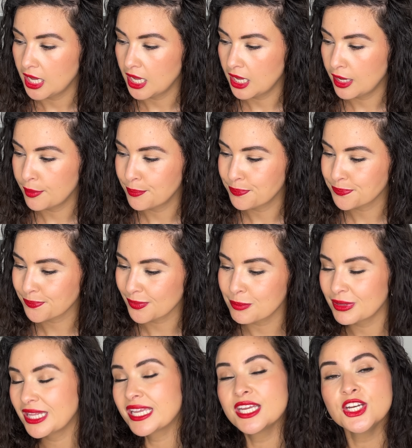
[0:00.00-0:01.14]
Um,
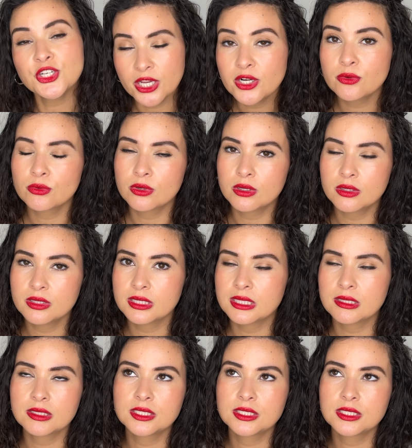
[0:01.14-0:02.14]
but like in general,